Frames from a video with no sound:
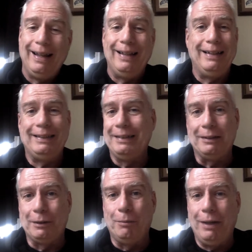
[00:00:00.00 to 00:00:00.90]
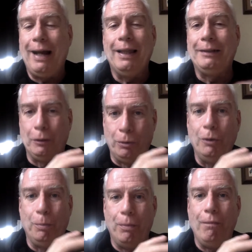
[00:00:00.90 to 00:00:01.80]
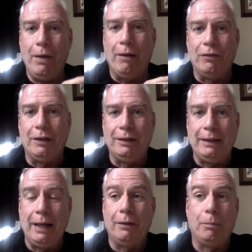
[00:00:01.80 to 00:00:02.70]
it's not so. I like to group everything together.